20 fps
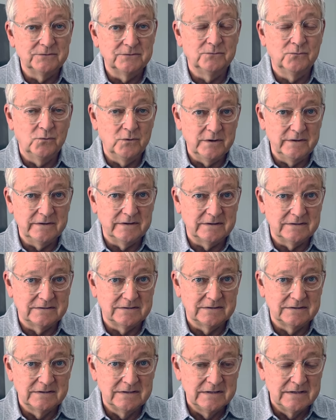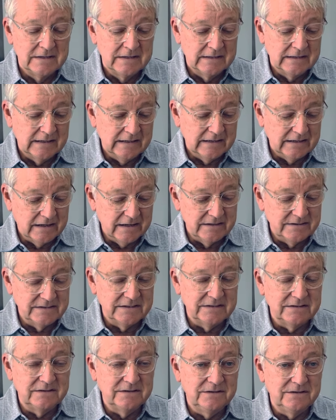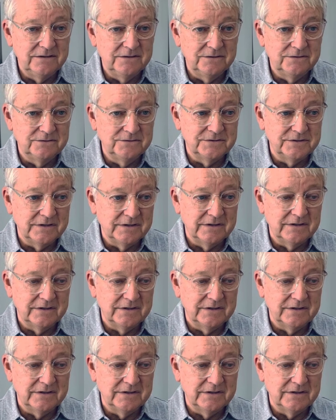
with it. And I tend to use a,